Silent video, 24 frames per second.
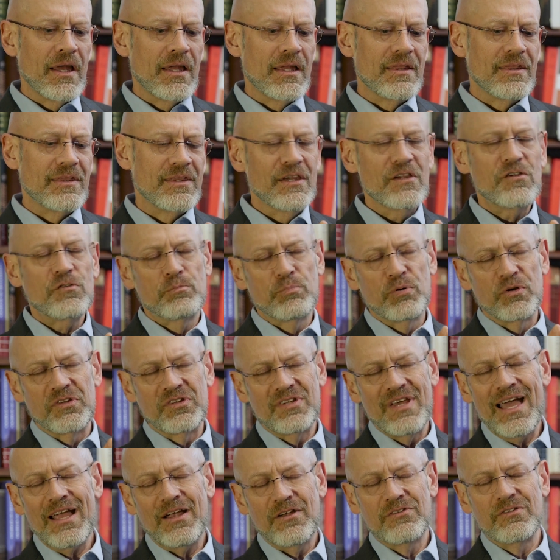This
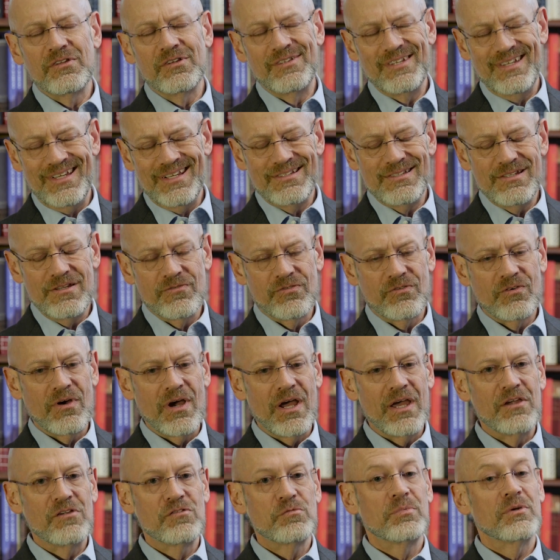protects the deity of
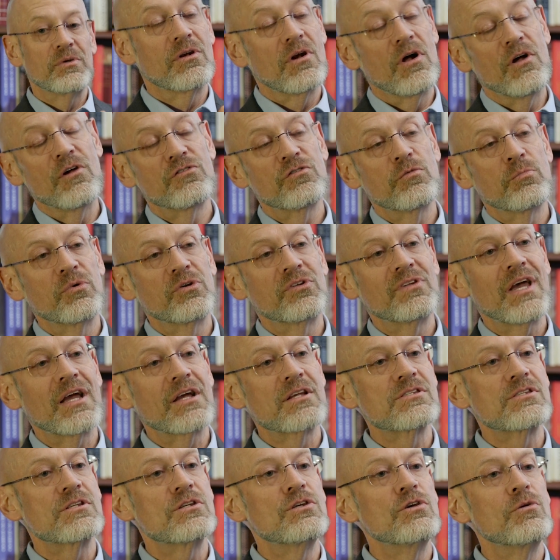Christ, also
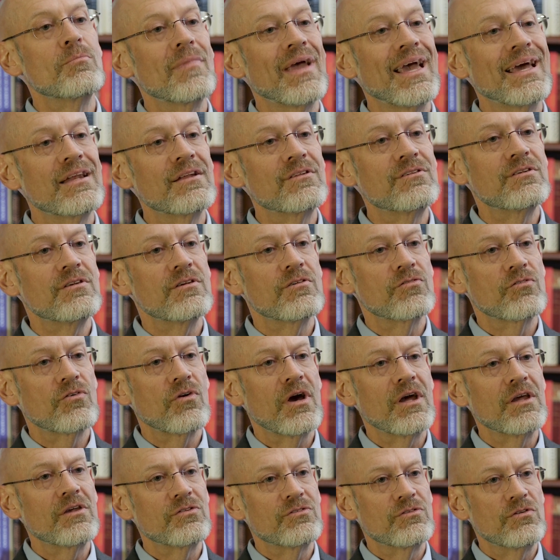protects the humanity of
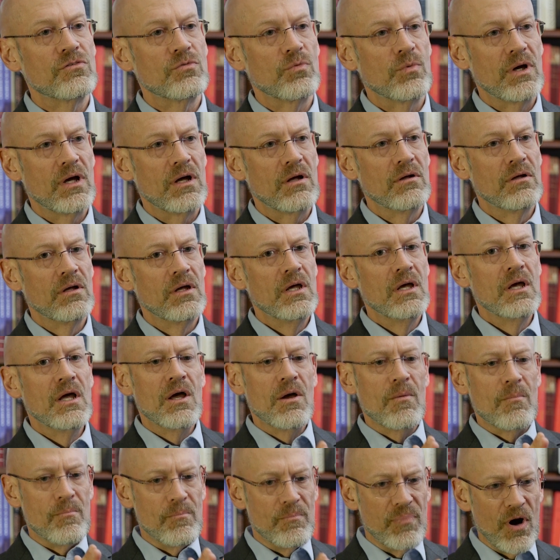Christ as well.
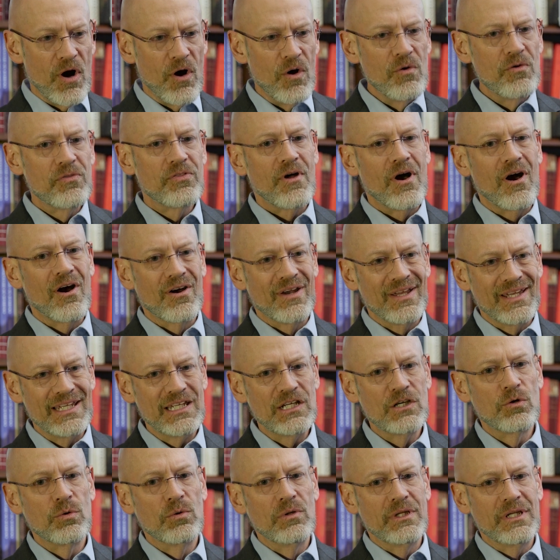Both are
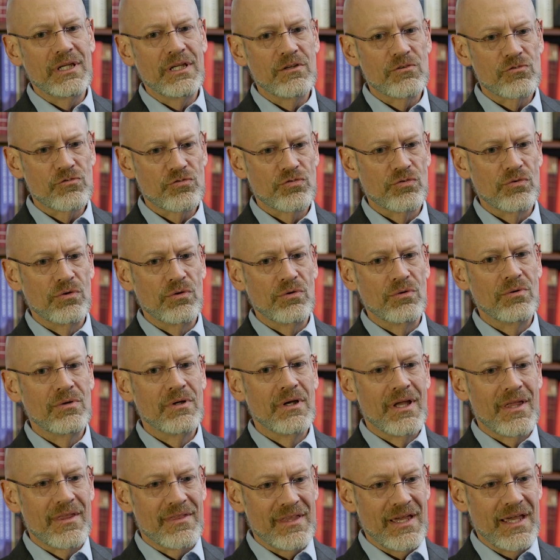equally true
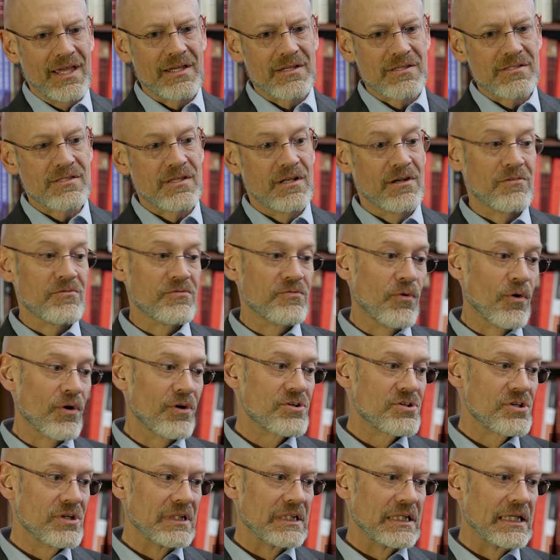things. And
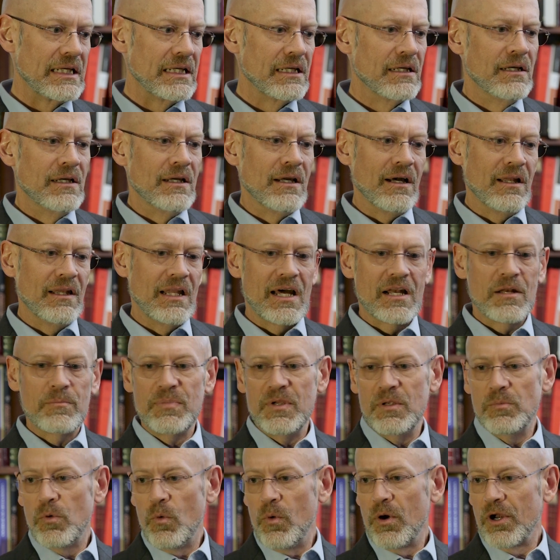unfortunately, a lot of
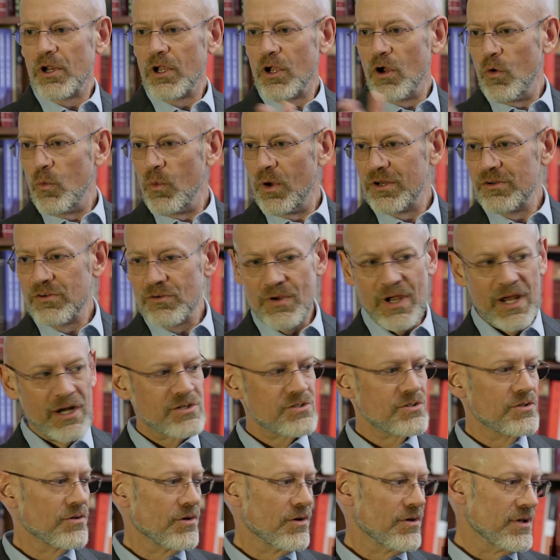people want to go one
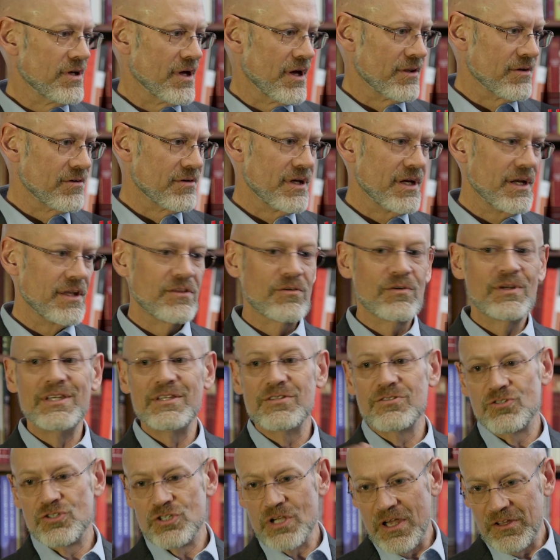direction or the other. Either
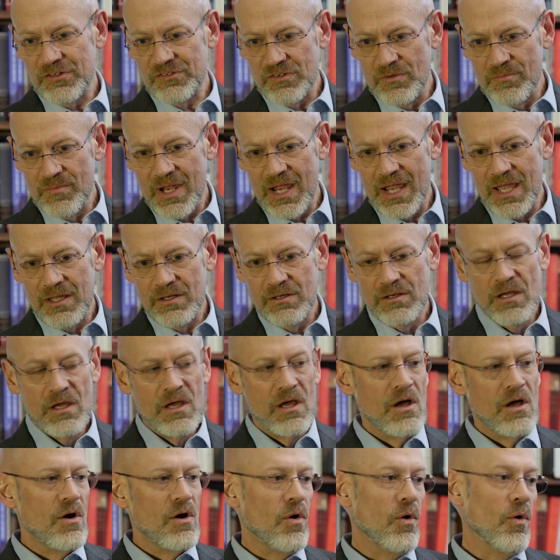he's just a man,
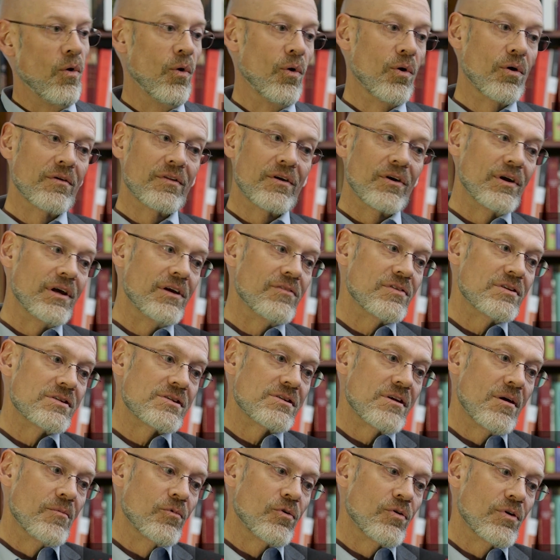or there are even
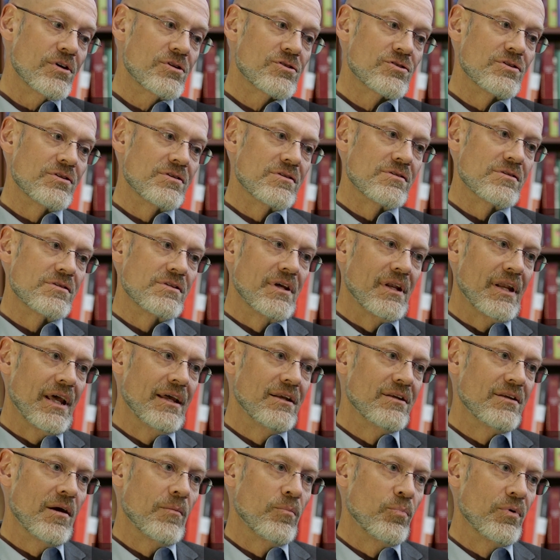some Christians that
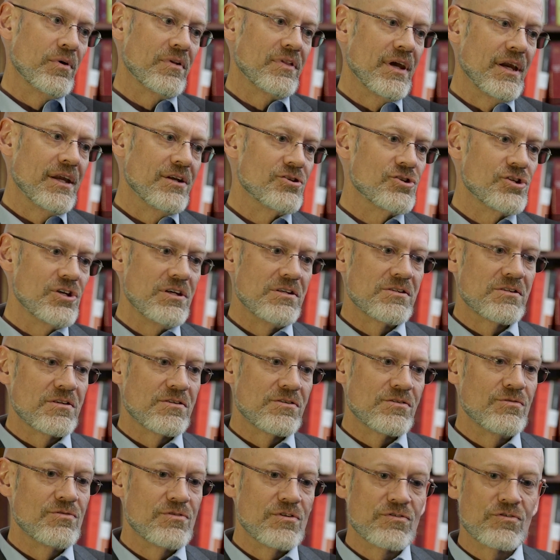end up with a
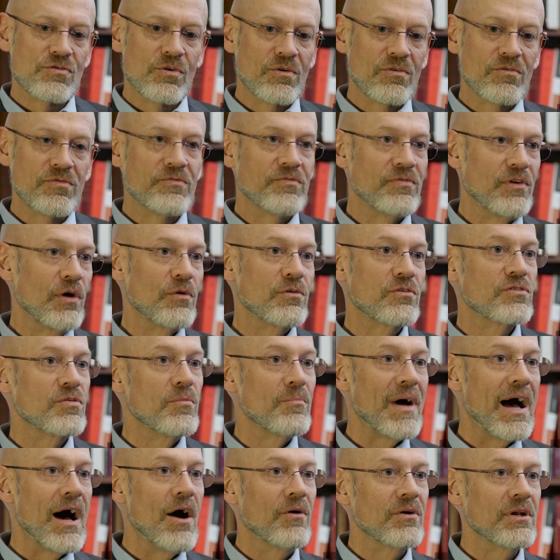Jesus who just sort of floats
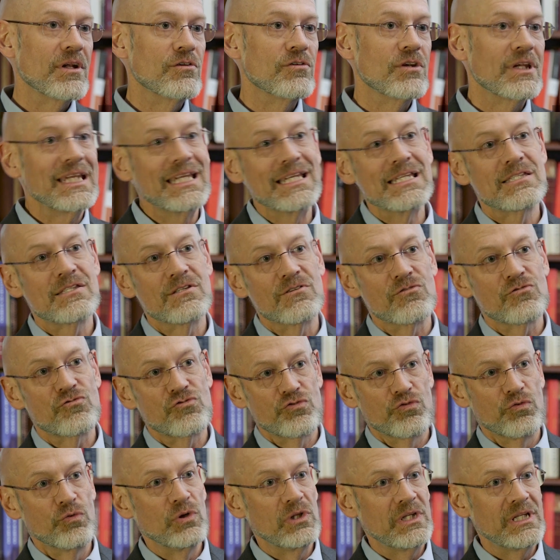about and isn't
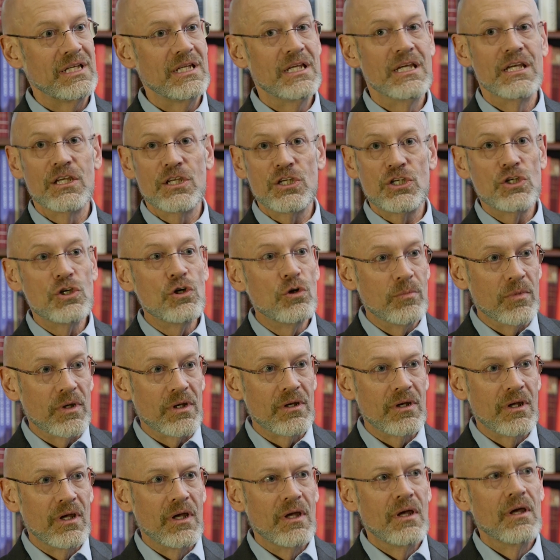truly
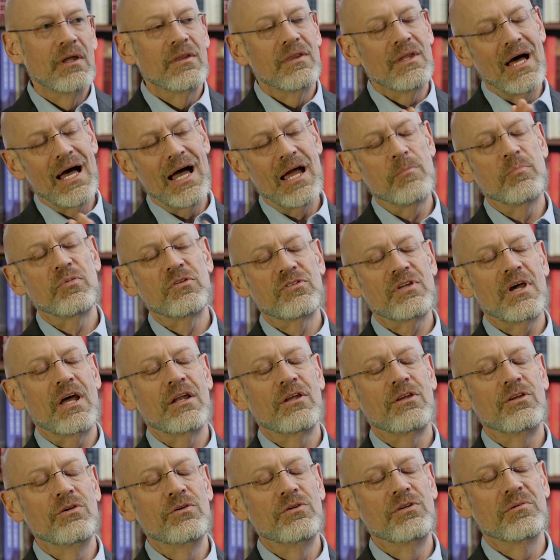human. The
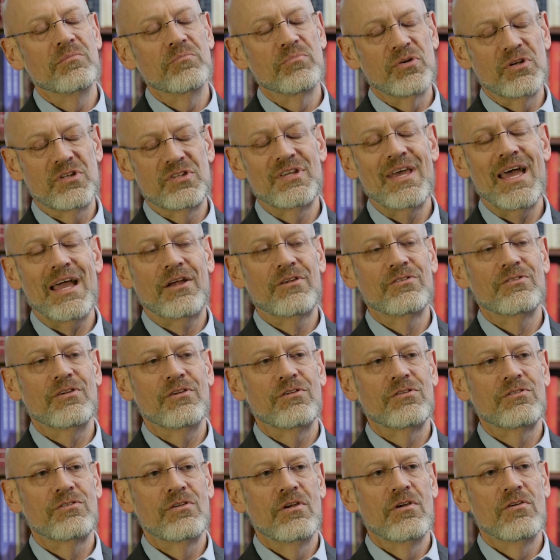hypostatic union protects
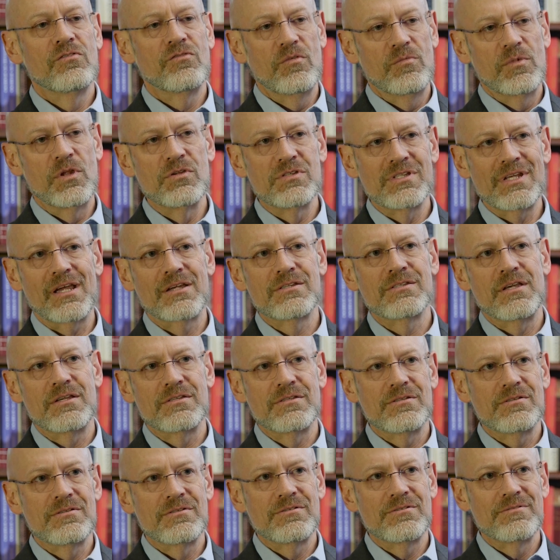us from those
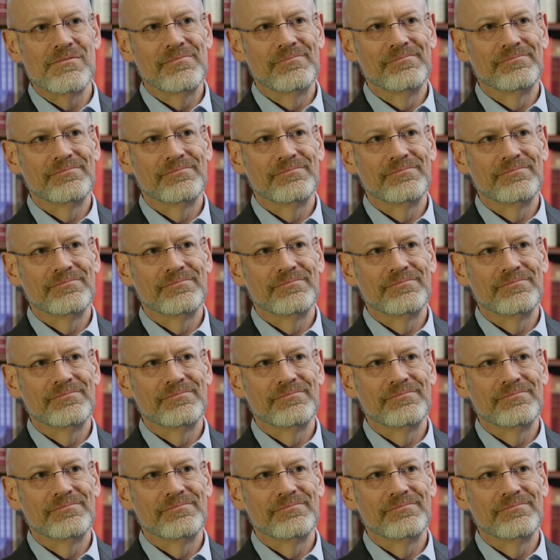excesses.